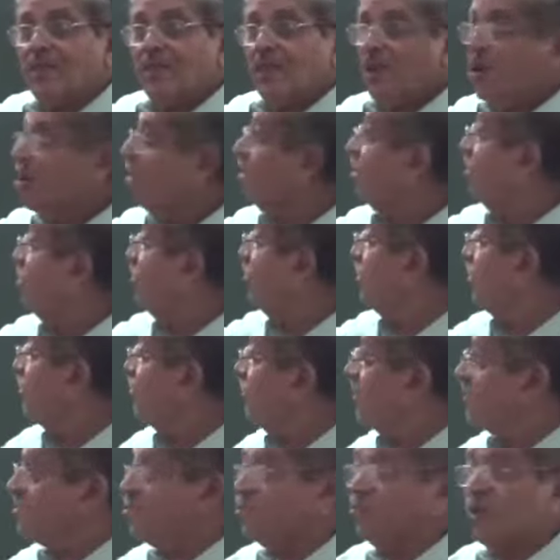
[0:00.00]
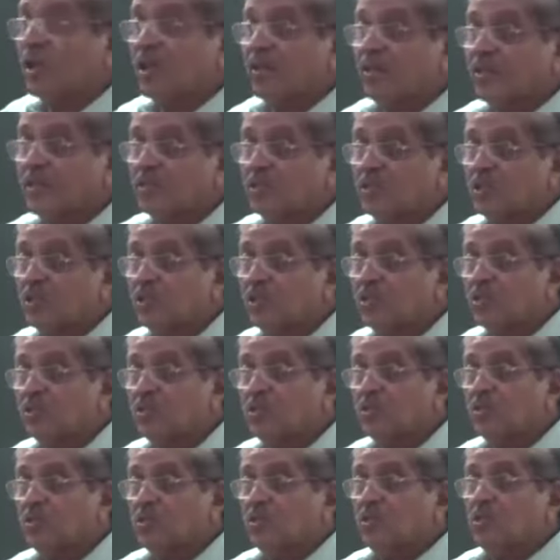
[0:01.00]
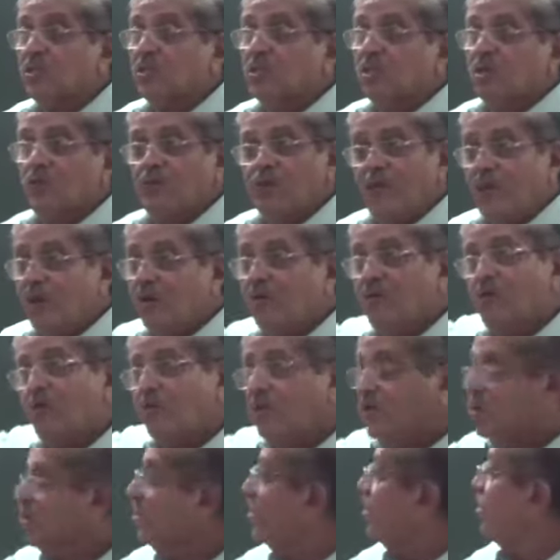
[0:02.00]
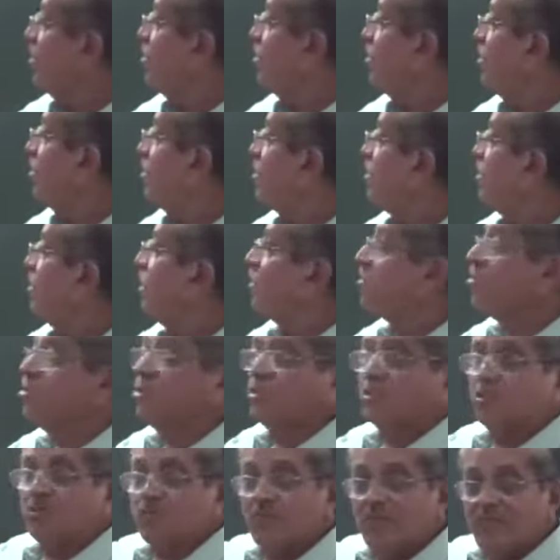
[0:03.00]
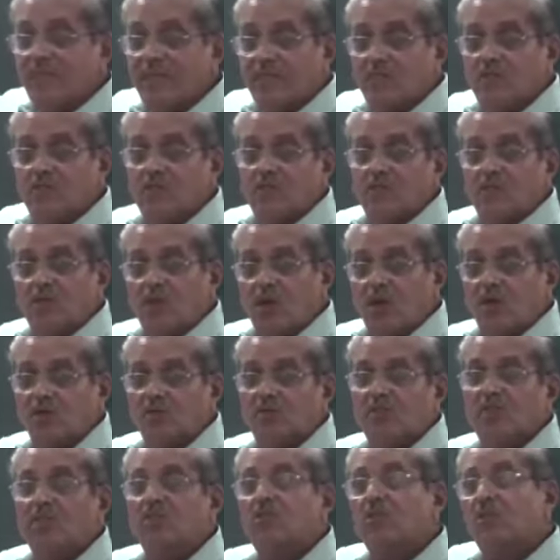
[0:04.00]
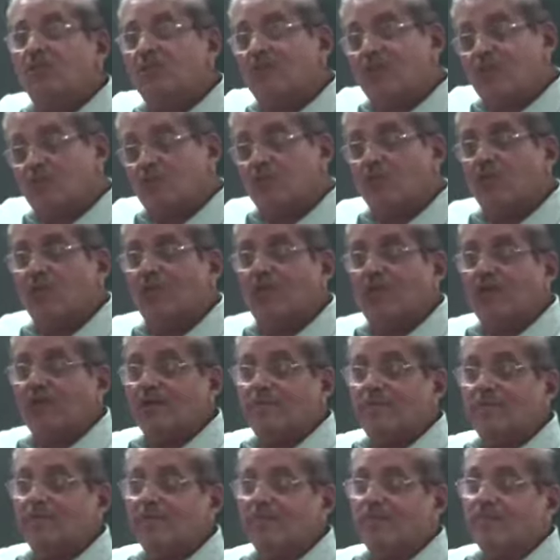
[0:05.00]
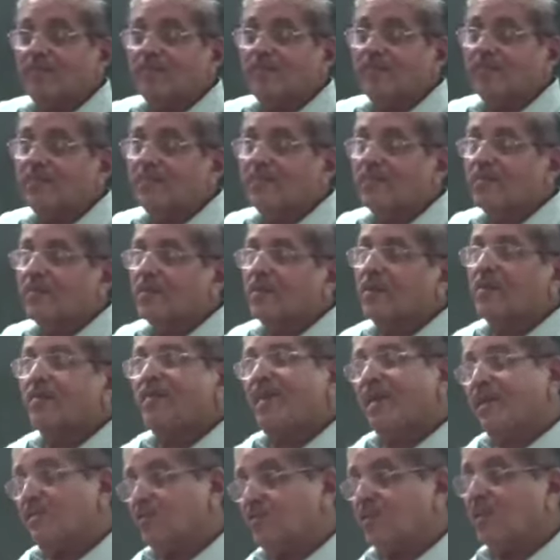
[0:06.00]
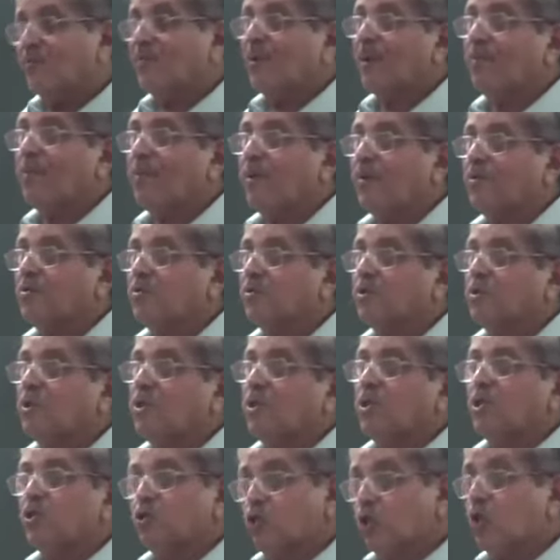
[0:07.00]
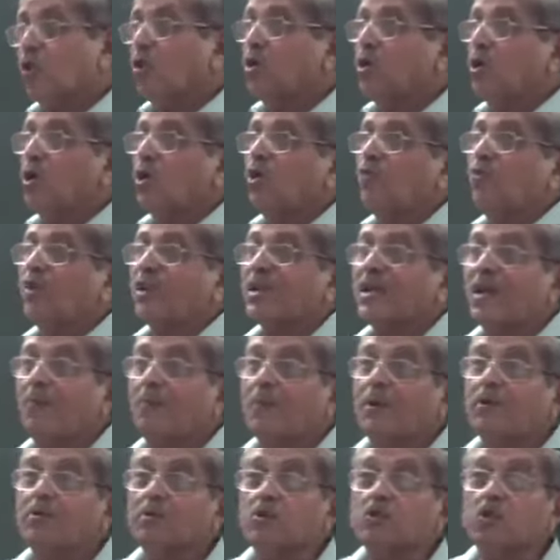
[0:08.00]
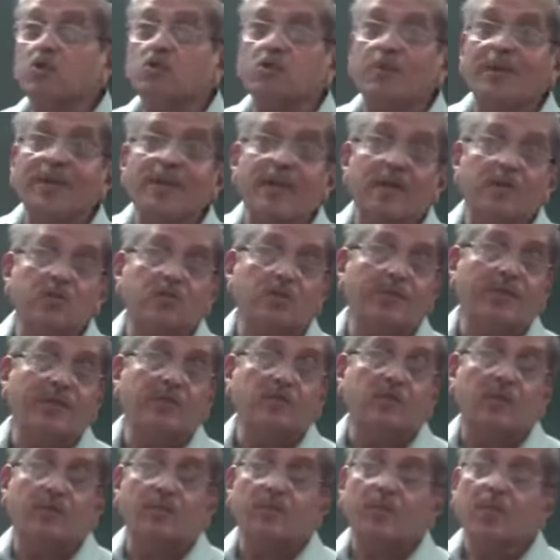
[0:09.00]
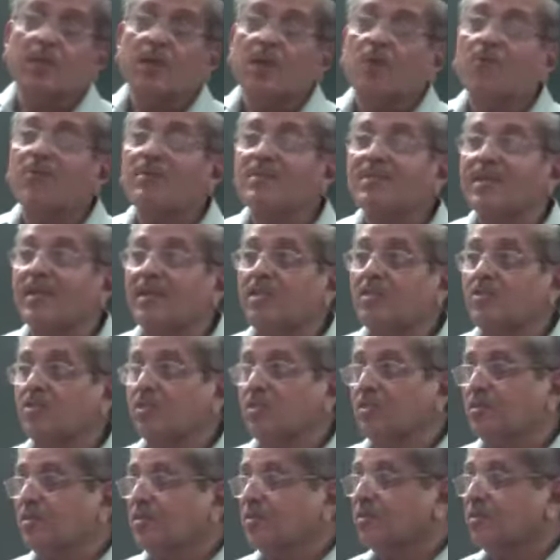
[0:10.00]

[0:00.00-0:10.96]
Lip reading: Or even if these two are interchanged, we have H with H or CH3 with H only. They are same compounds. So, for a compound to show geometrical isomerism, what is the condition?